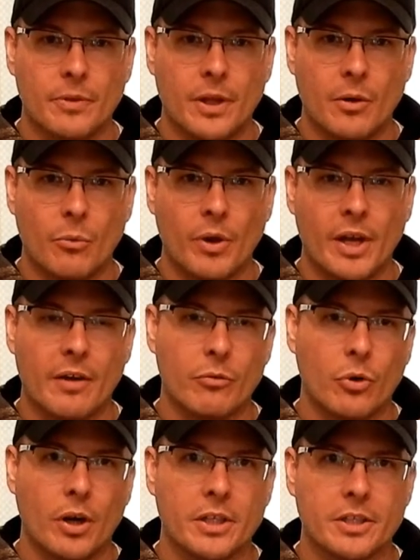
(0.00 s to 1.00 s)
that we
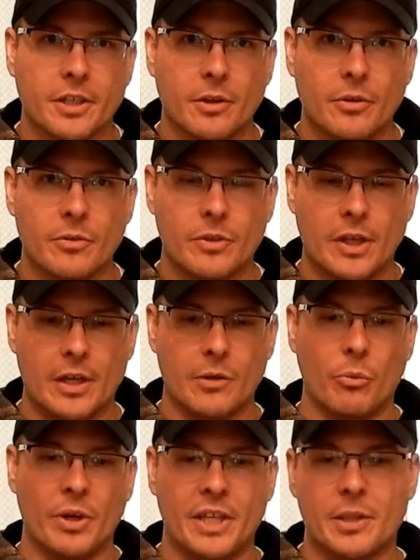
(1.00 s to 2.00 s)
have rights
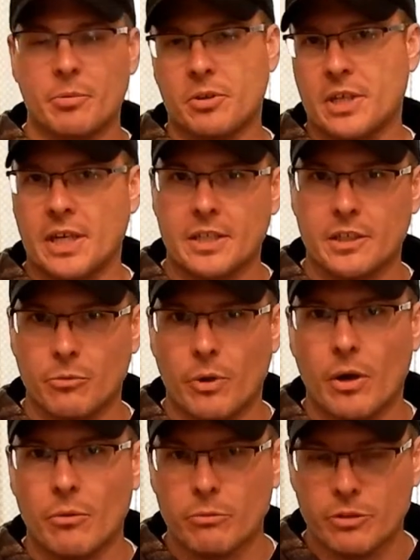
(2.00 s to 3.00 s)
that we need to protect as
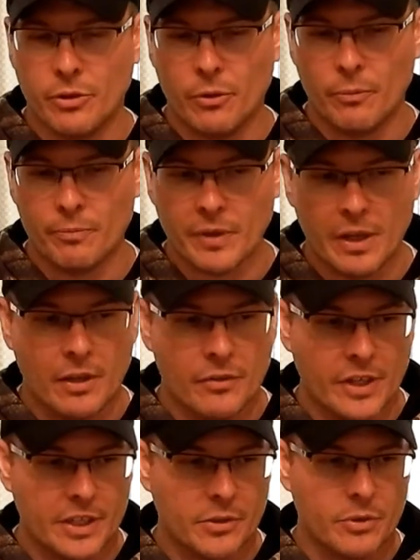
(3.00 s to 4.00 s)
well. So
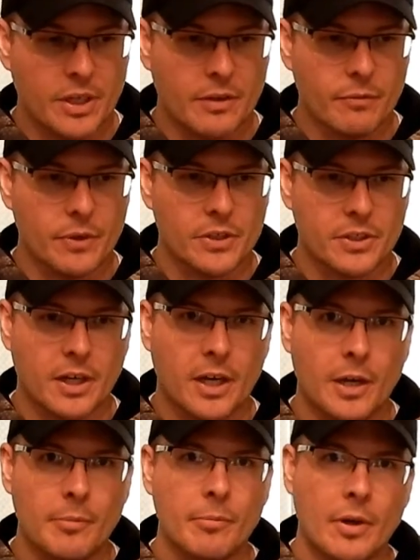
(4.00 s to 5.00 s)
thank you again for your
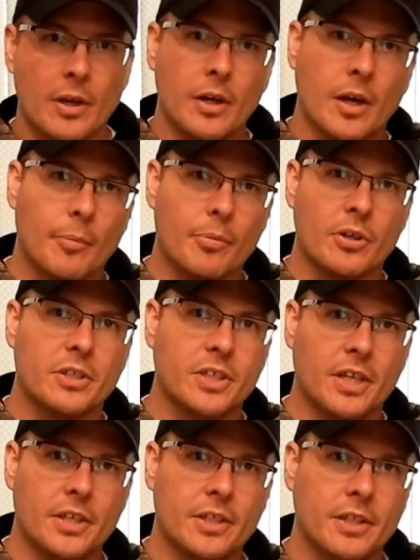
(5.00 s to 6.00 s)
time.
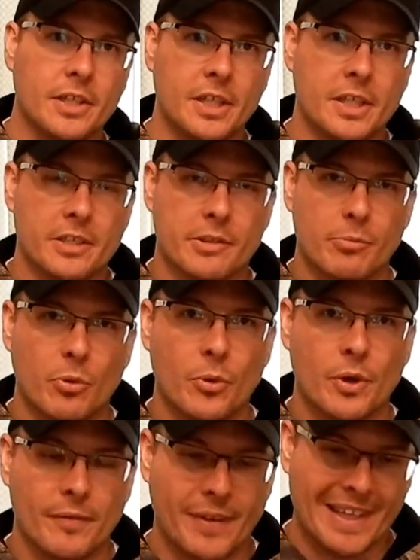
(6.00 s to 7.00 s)
Appreciate the
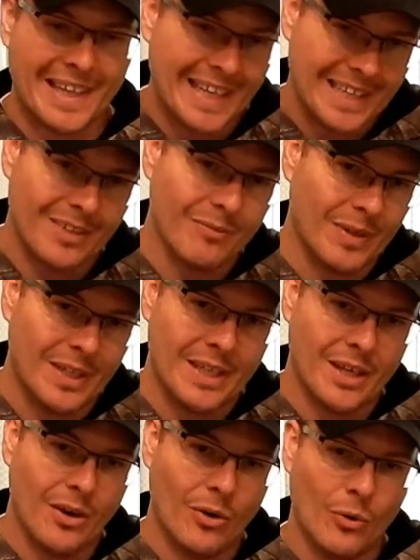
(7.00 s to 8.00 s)
support. If you like the
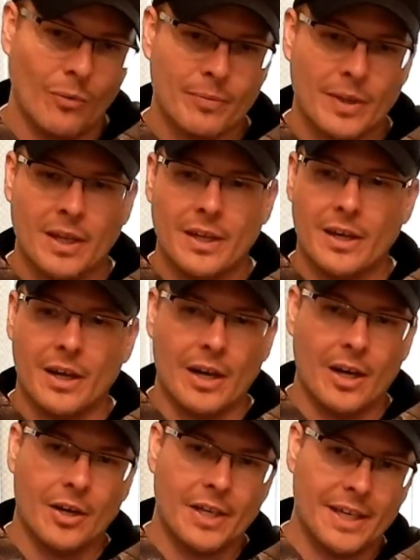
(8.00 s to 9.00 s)
video,
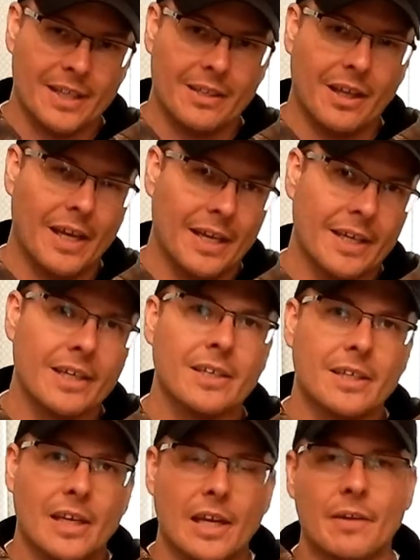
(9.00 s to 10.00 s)
hit like.
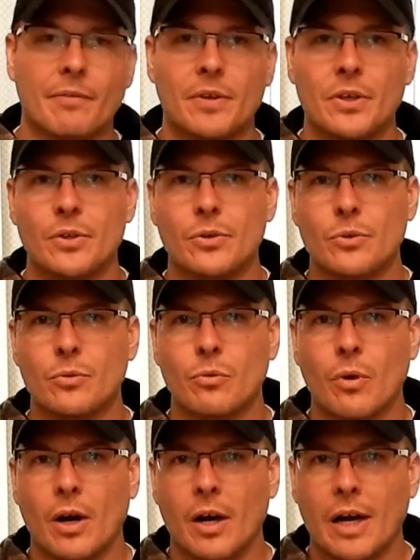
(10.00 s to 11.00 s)
If
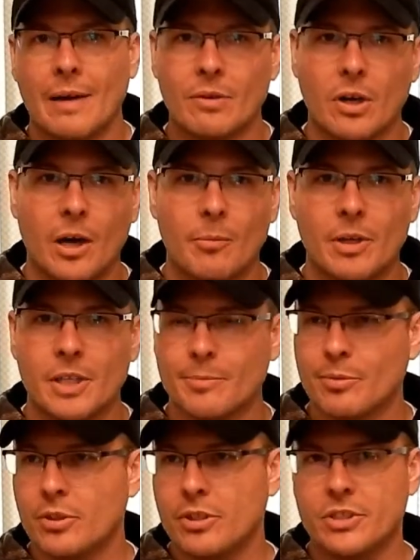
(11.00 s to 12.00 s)
you have comments,
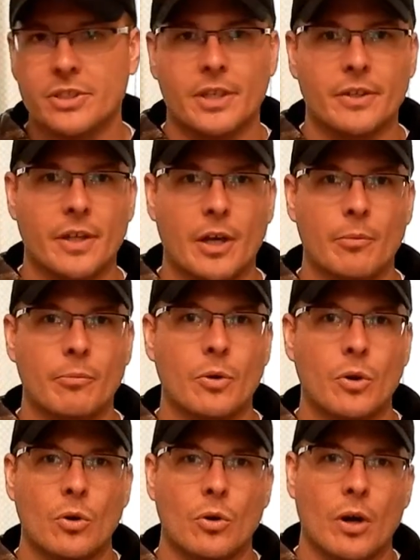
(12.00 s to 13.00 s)
please share them.